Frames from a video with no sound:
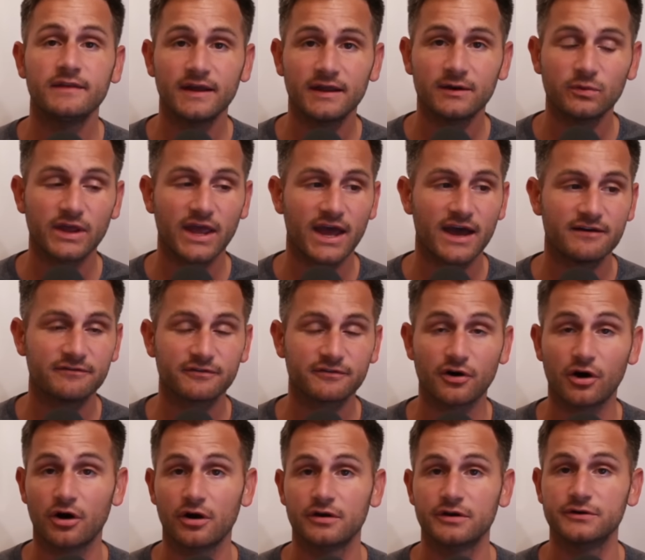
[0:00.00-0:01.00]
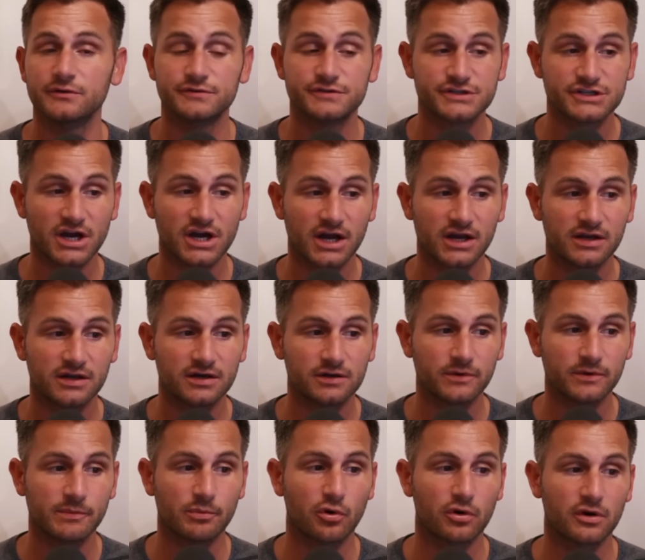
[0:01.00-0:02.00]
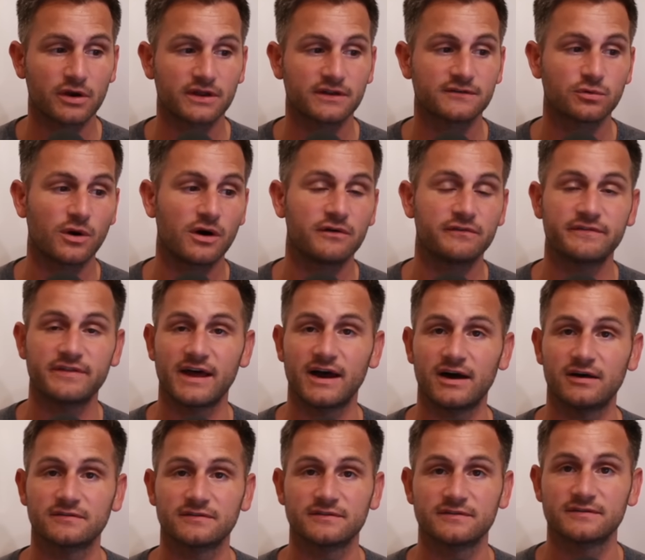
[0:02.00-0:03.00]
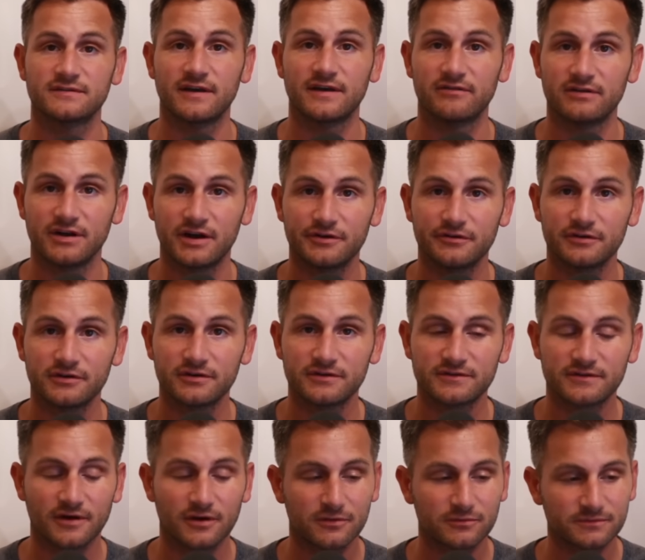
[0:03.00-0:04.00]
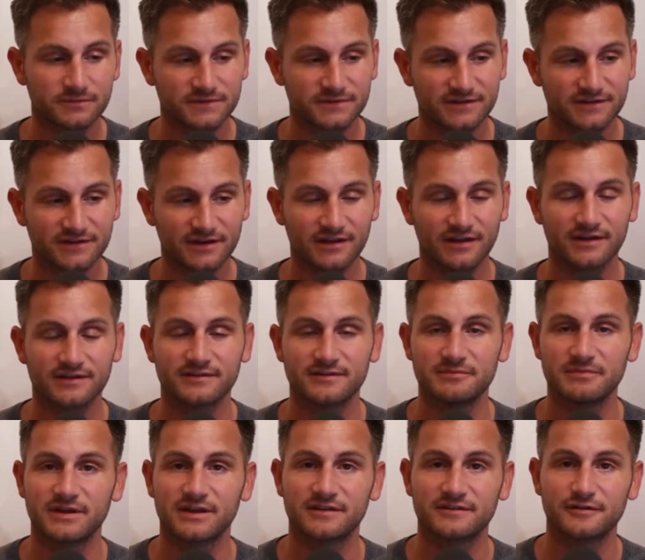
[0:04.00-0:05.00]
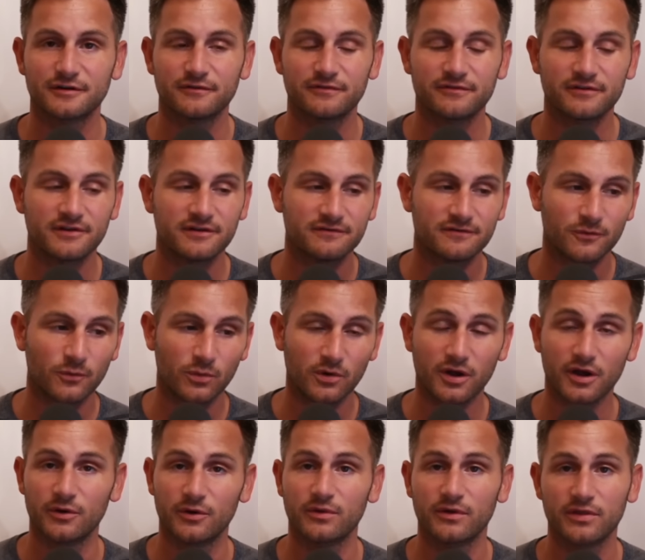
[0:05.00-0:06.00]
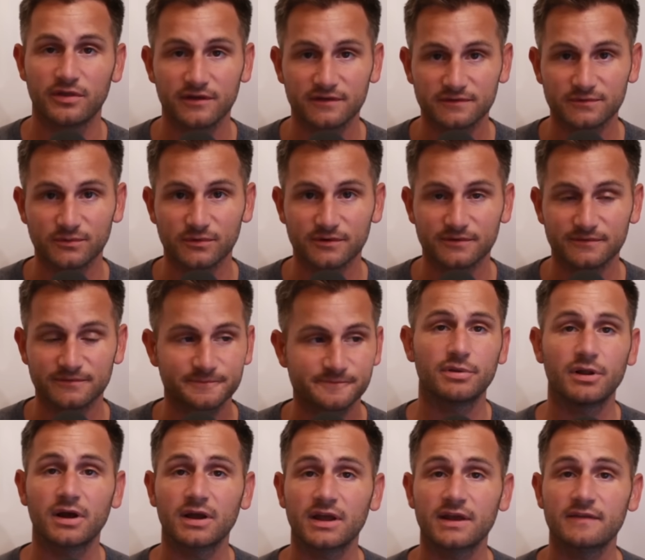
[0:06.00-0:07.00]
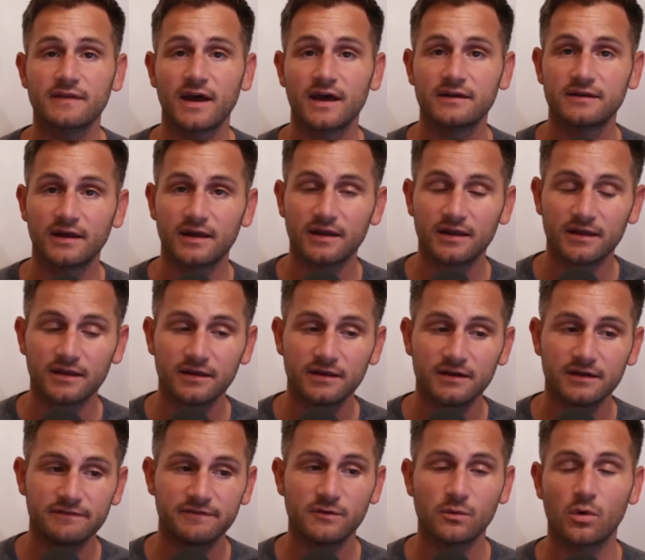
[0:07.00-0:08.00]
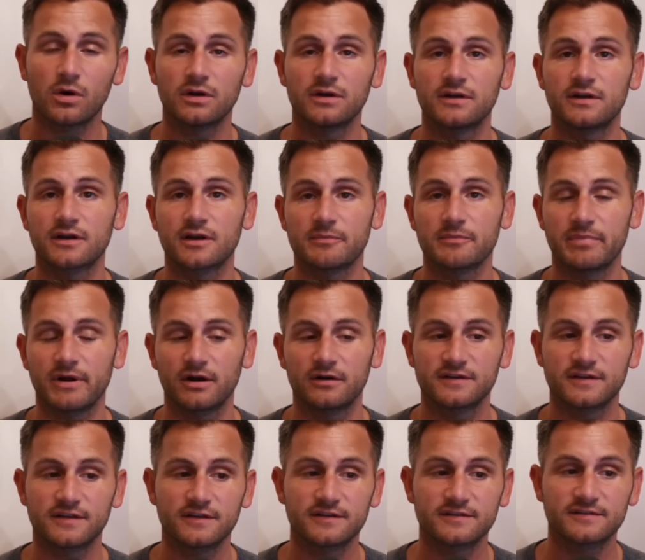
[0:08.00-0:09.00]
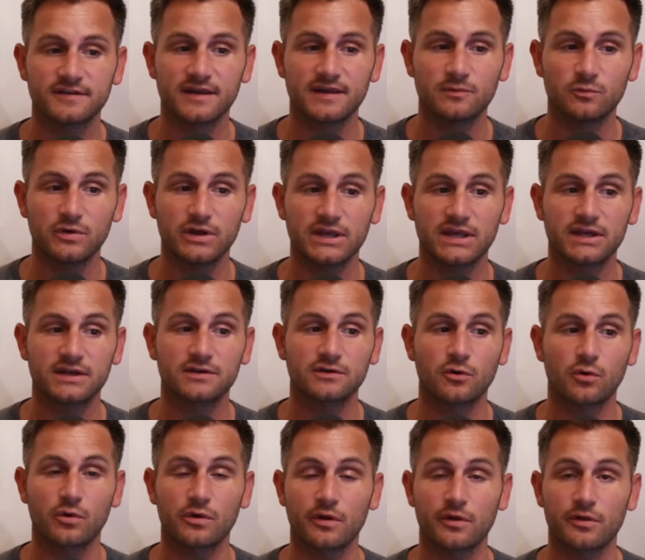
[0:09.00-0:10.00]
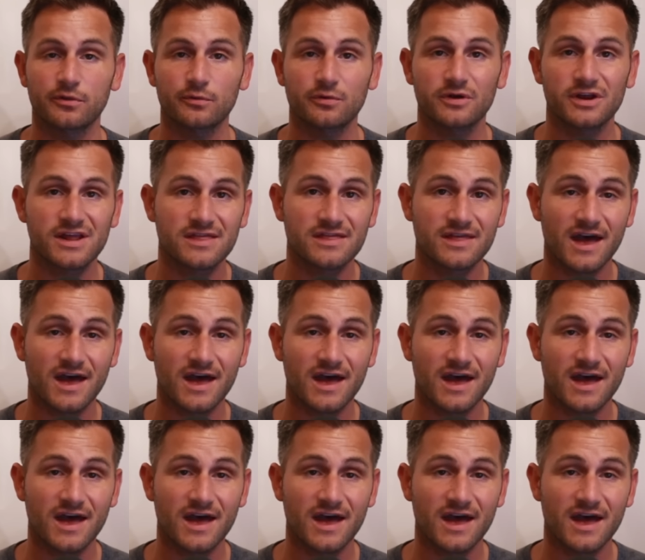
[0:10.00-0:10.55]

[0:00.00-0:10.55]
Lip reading: and then we have Car News China reporting 12,700. So since I like to be conservative, we'll go with this one. Plugging that data in, if you wanted to compare it to the same week in quarter three,